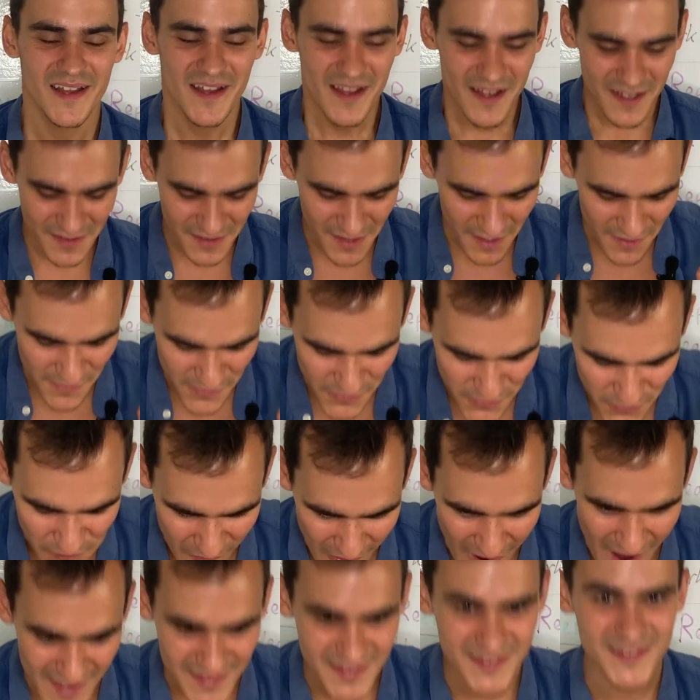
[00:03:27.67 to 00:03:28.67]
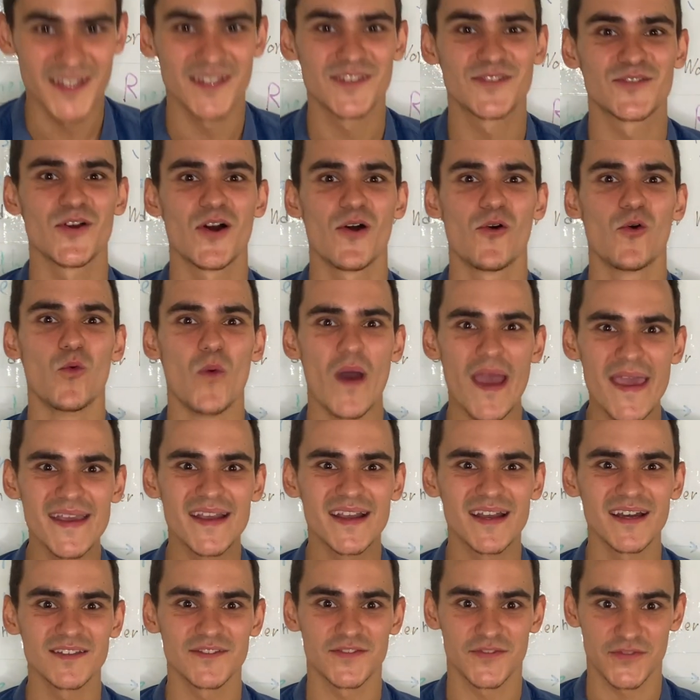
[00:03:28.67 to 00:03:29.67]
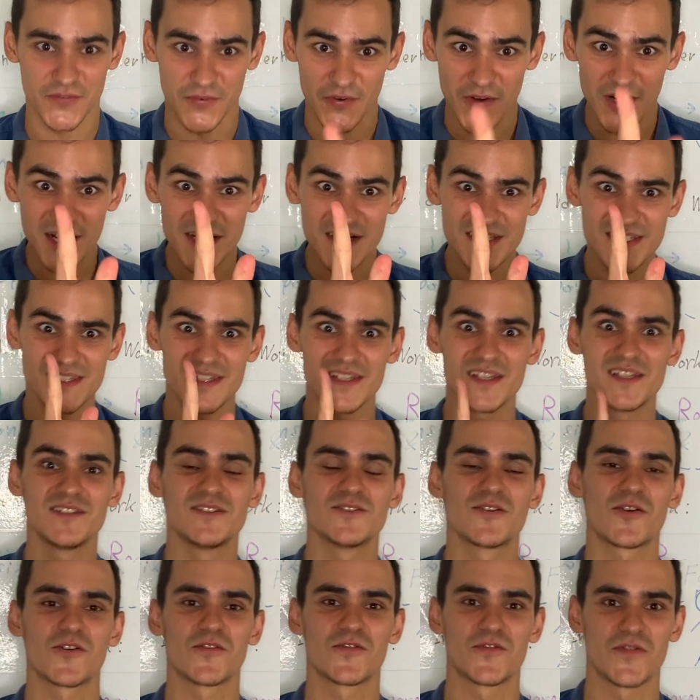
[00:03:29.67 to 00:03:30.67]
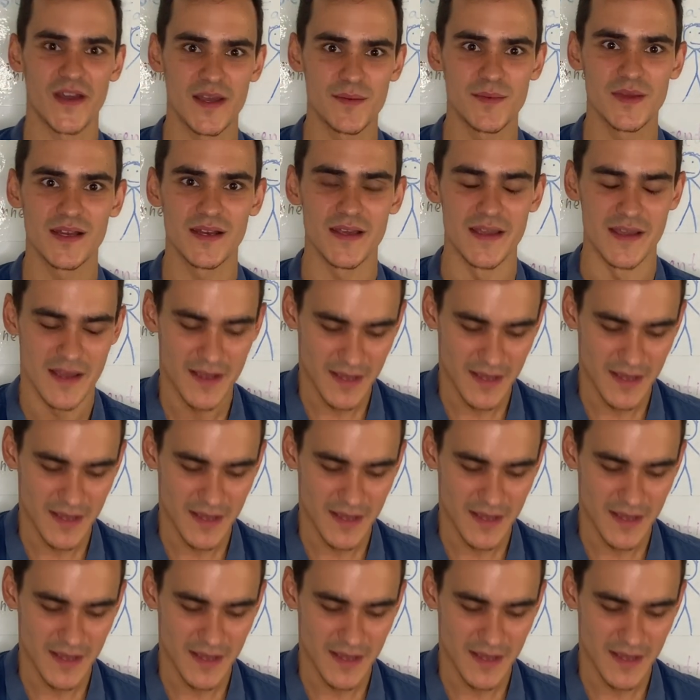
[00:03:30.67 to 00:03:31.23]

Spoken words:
The fact that you awakened first in your family